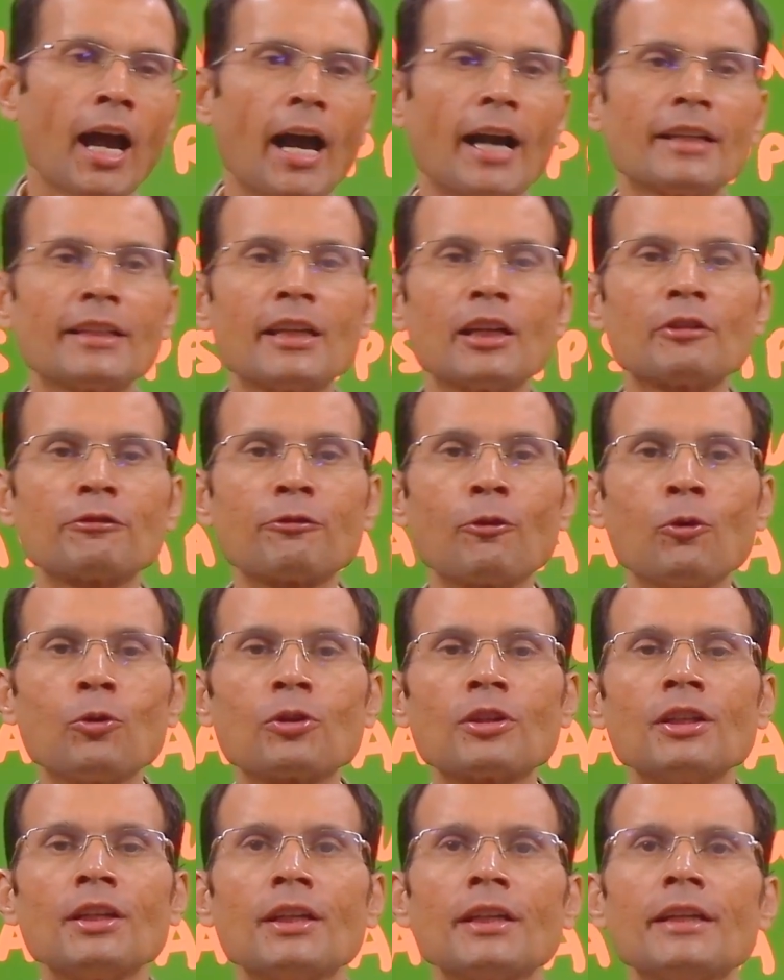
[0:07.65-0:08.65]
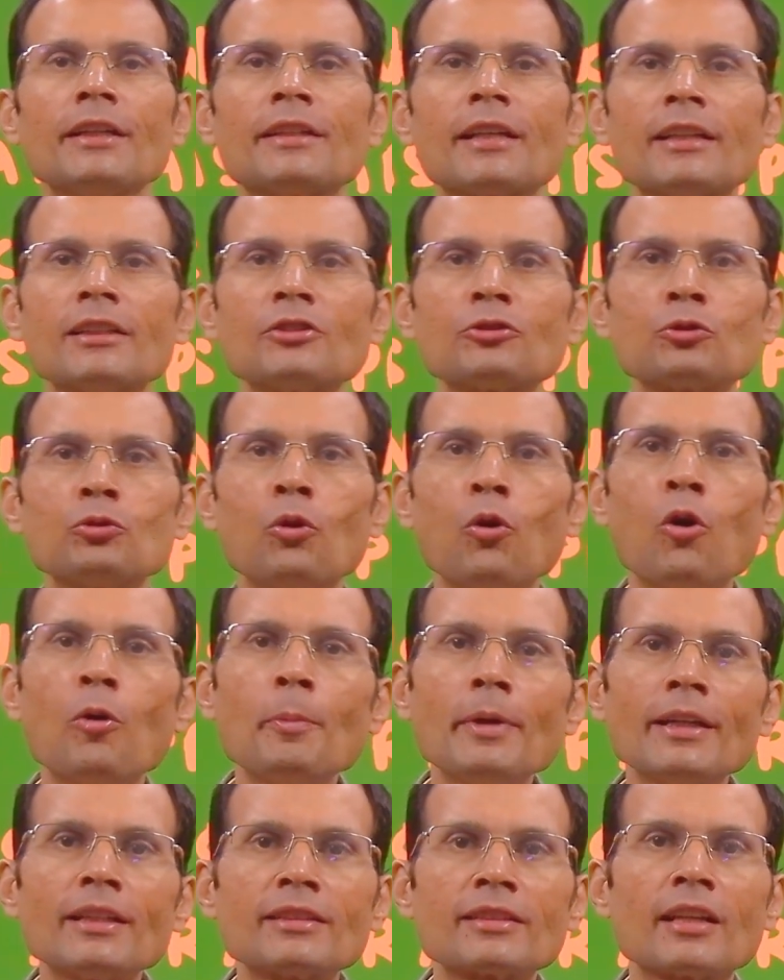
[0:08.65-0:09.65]
and therefore he tends to
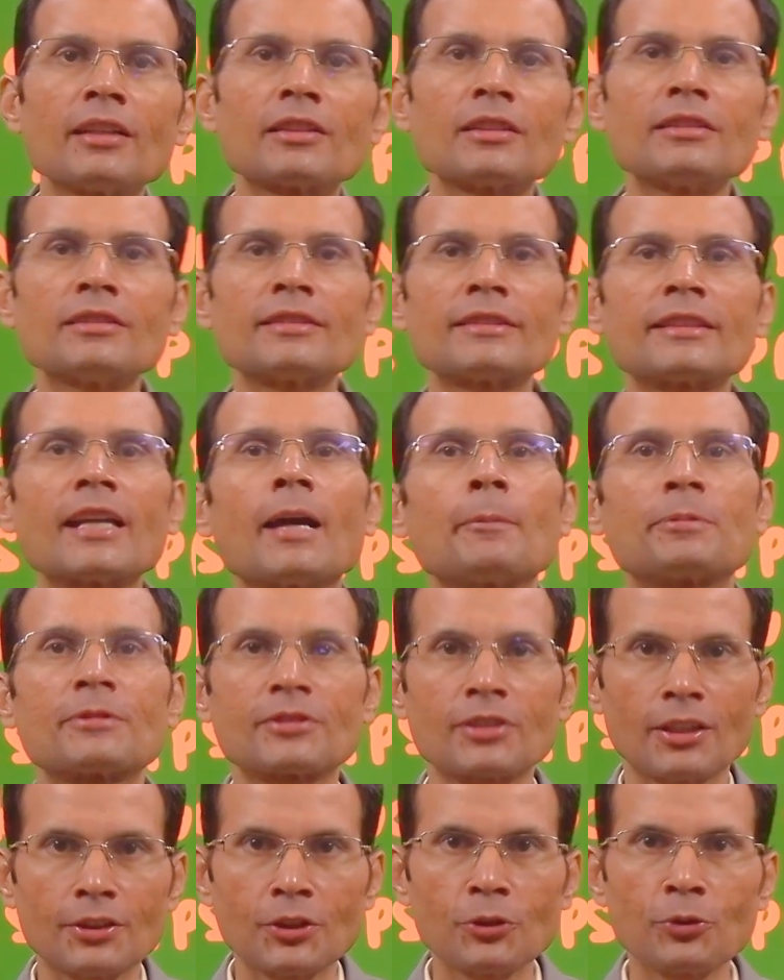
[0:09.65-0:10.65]
omit certain steps